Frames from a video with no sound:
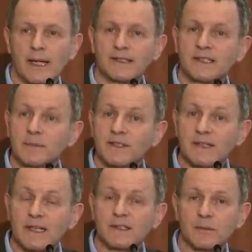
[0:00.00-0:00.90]
It seems
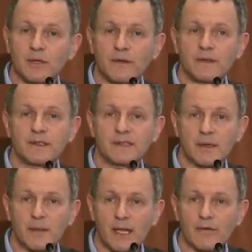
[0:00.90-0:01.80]
sensible that these
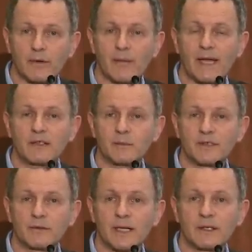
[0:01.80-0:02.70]
same behavioral
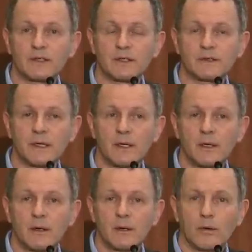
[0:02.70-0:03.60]
management strategies
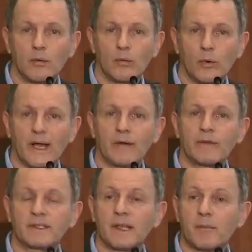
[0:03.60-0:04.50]
would
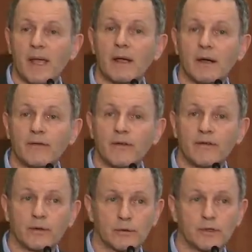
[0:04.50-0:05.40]
have the same payoff
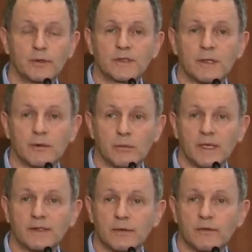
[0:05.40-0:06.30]
for reducing the
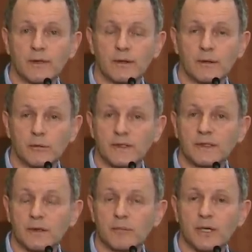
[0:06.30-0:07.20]
rates of
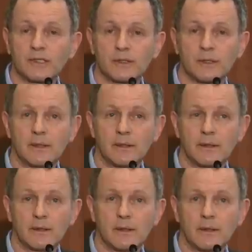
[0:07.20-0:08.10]
risk and depression.
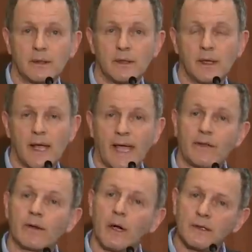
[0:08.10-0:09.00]

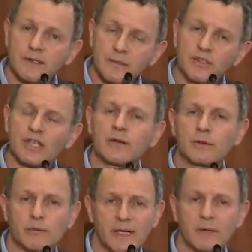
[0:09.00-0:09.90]
And there are some
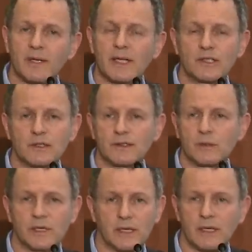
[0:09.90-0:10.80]
general recommendations that
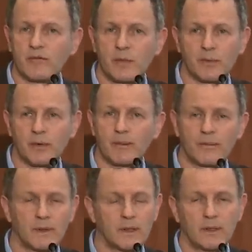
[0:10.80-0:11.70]
we can give people.
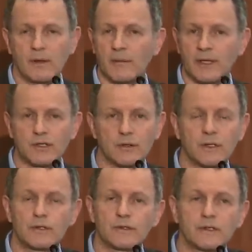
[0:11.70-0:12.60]
Make sure
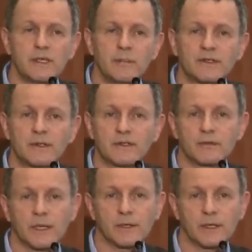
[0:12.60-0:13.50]
that your sleep isn't
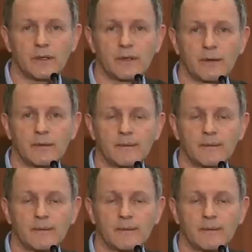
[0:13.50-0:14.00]
dysregulated.